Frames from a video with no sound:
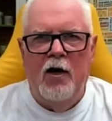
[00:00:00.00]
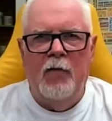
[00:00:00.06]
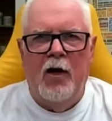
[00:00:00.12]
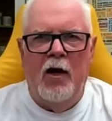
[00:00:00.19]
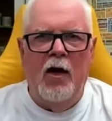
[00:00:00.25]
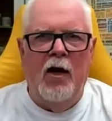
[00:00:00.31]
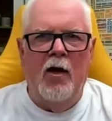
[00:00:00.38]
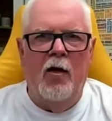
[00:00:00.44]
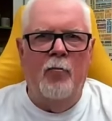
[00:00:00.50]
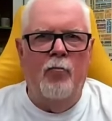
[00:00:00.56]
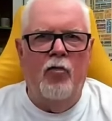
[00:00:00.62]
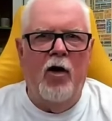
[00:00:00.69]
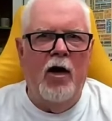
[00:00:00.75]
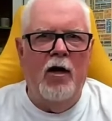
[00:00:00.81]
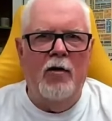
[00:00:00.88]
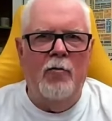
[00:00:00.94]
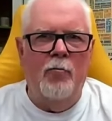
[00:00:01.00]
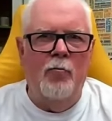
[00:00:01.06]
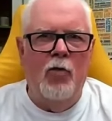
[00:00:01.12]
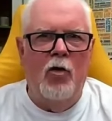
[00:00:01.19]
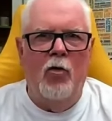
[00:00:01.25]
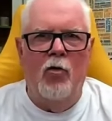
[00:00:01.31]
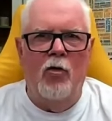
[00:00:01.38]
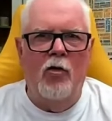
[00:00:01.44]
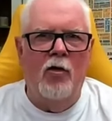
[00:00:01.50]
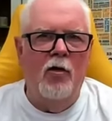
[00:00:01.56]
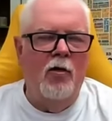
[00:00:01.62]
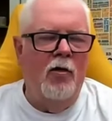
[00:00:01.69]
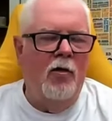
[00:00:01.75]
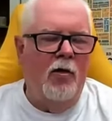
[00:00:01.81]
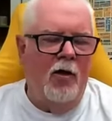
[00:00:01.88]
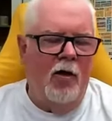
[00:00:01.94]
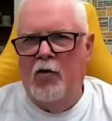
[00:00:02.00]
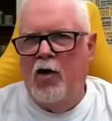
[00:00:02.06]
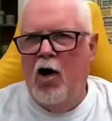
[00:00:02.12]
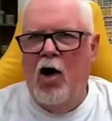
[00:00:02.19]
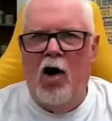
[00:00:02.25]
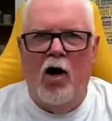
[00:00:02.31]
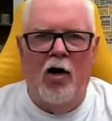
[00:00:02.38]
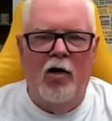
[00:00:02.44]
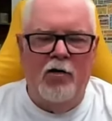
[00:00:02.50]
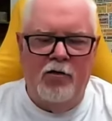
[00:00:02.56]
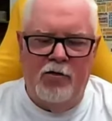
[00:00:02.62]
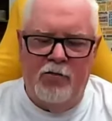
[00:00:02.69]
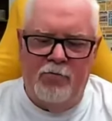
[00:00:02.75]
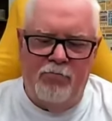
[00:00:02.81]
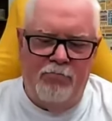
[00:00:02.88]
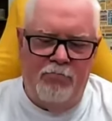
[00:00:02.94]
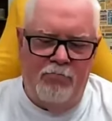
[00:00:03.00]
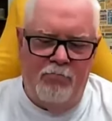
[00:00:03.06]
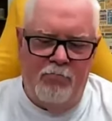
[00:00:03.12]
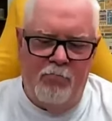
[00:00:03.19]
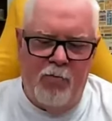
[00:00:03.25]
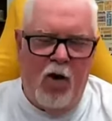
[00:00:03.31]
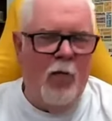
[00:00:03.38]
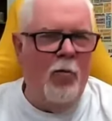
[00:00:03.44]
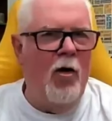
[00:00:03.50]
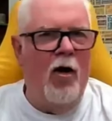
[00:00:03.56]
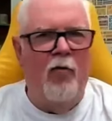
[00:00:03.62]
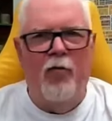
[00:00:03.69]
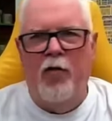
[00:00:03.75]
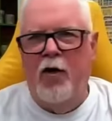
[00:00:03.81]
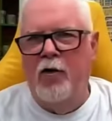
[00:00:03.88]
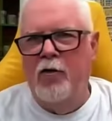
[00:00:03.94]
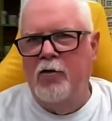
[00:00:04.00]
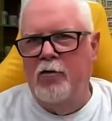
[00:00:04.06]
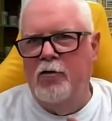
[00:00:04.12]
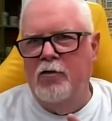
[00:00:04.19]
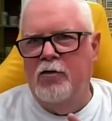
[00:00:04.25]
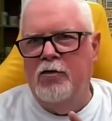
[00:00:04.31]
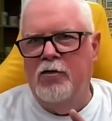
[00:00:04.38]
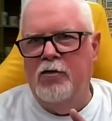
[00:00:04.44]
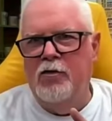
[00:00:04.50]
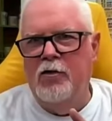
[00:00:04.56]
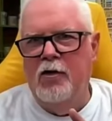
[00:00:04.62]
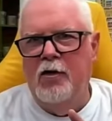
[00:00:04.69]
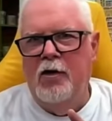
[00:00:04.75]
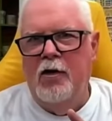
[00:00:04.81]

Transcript: here, bread, milk, cars, mobile phones,